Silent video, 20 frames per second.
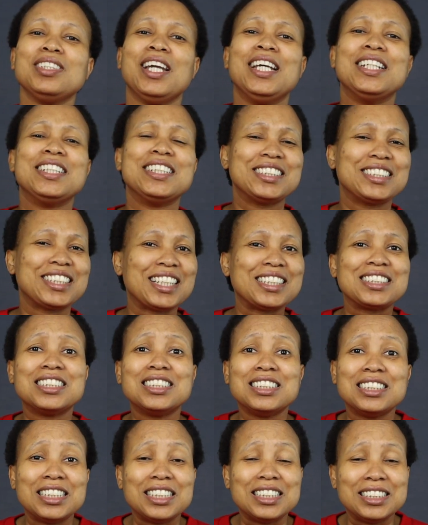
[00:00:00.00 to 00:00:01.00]
And it
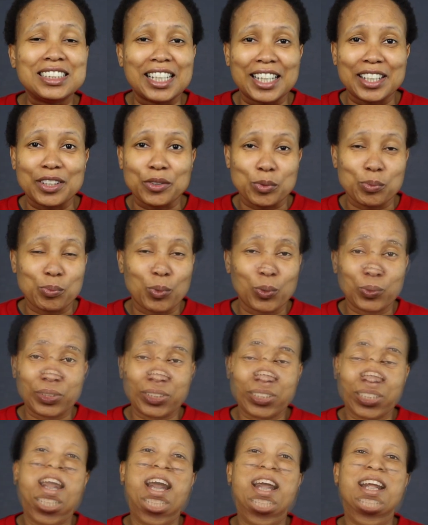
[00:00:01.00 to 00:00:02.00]
doesn't need a
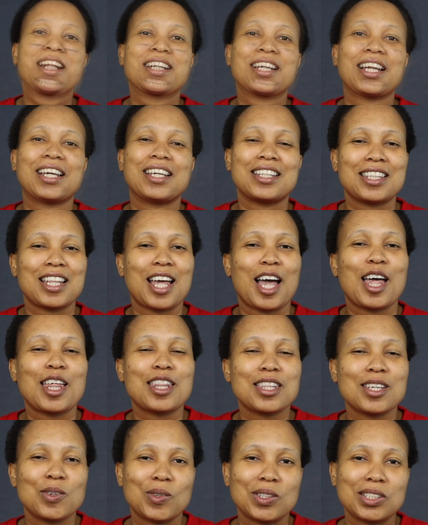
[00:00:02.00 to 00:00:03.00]
remote, unlike the
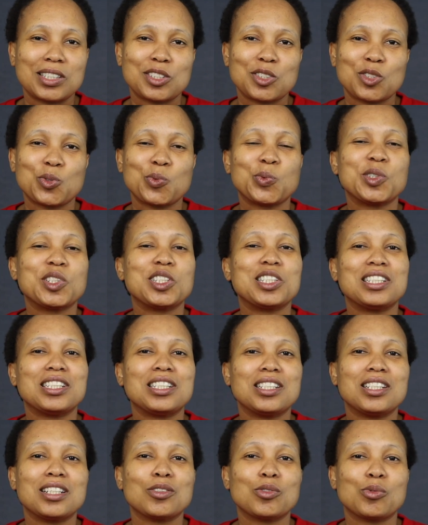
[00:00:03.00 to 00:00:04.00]
other ones you would
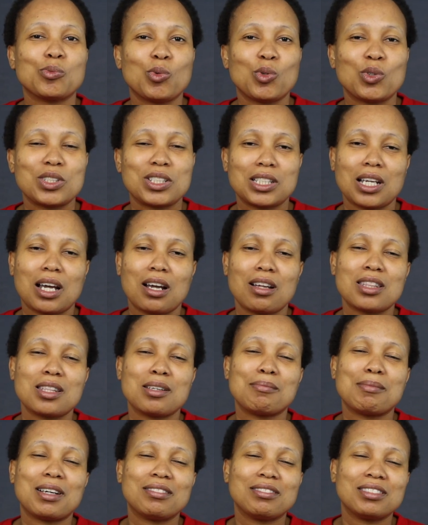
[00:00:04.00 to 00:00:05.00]
need a remote. Now
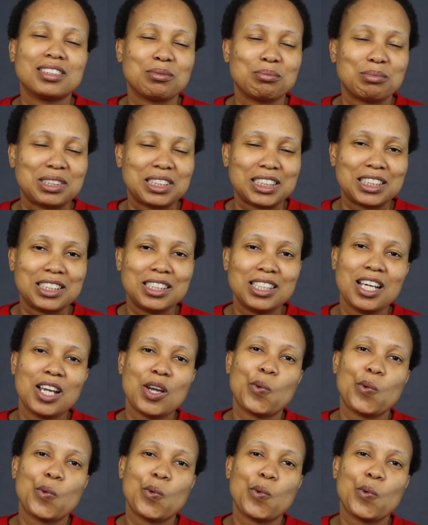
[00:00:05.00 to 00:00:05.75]
the Mavic Mini,